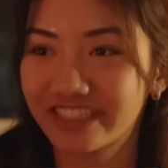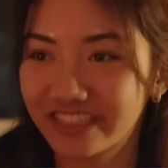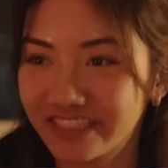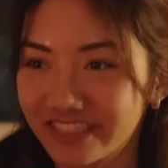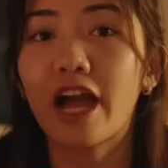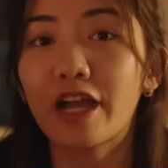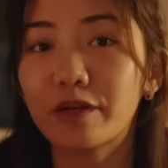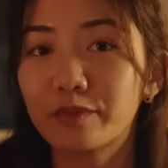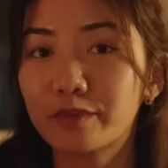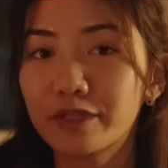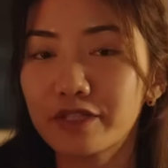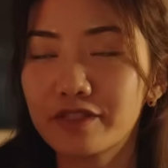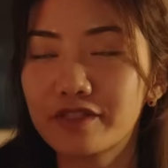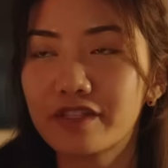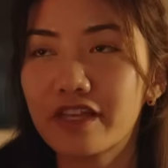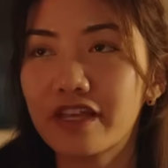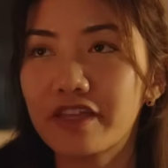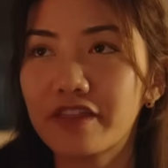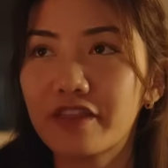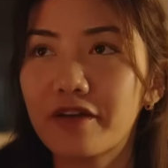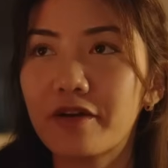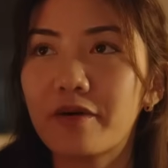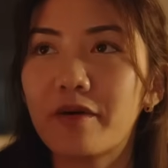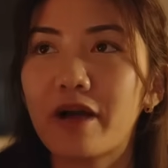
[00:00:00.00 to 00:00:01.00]
I will say
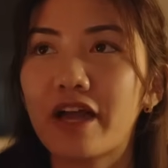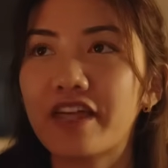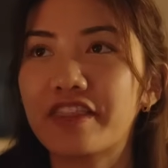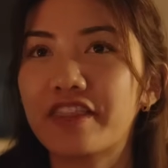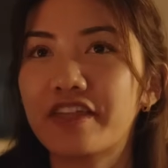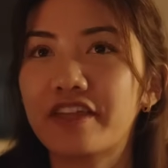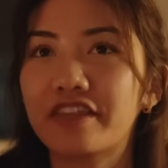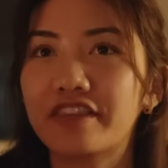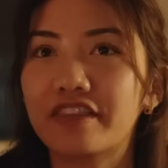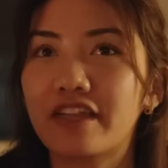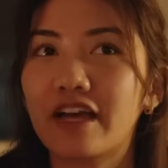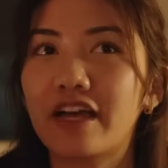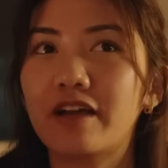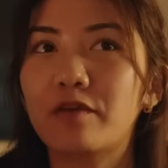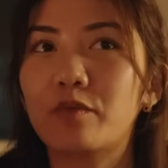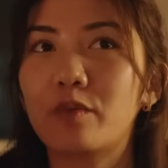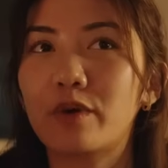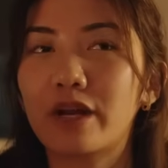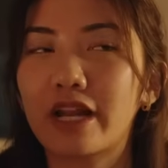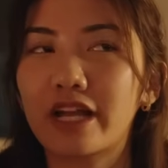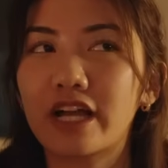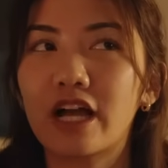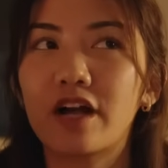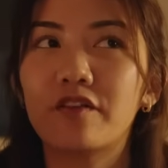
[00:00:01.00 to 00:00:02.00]
though, I think that what
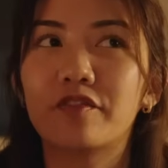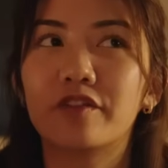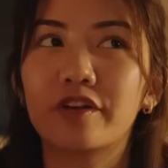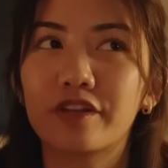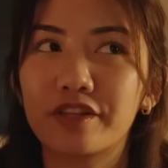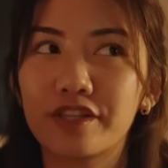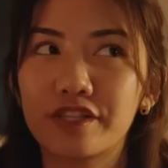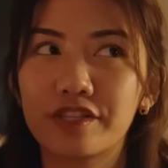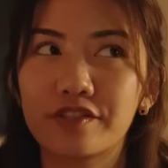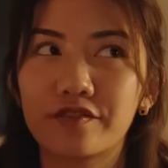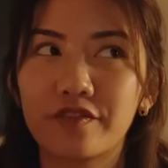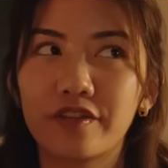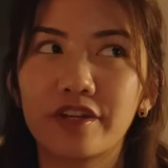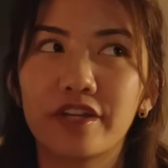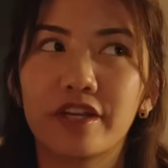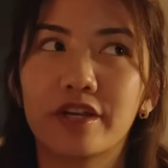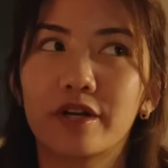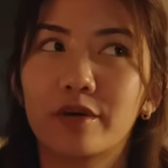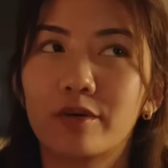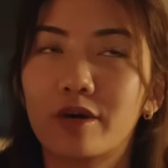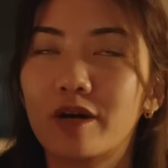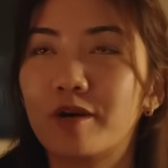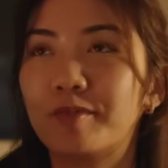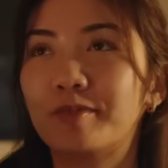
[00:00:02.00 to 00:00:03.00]
I cover in this
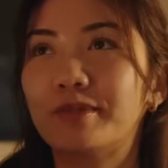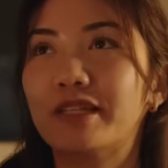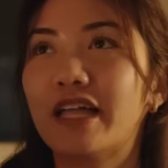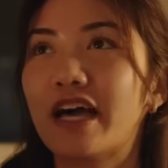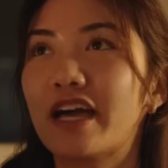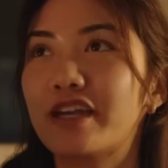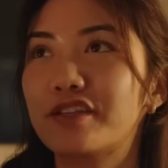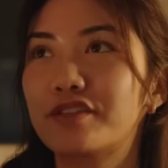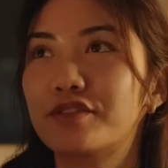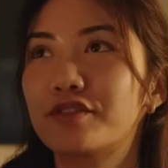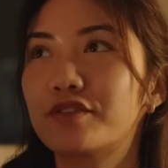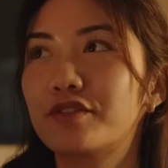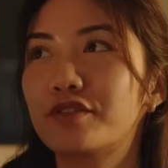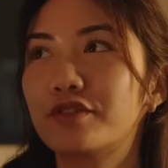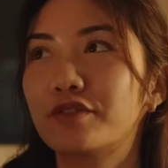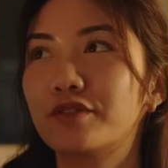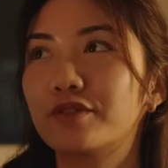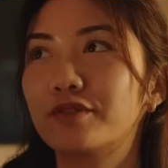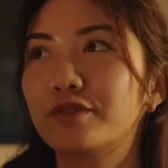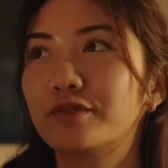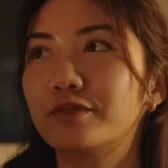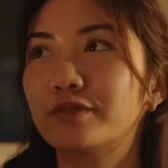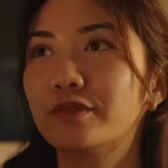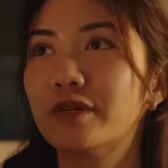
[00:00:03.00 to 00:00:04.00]
video applies
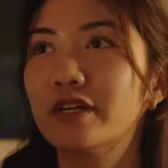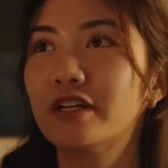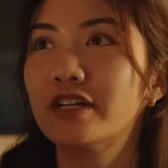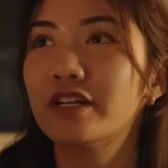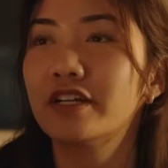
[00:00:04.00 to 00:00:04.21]
to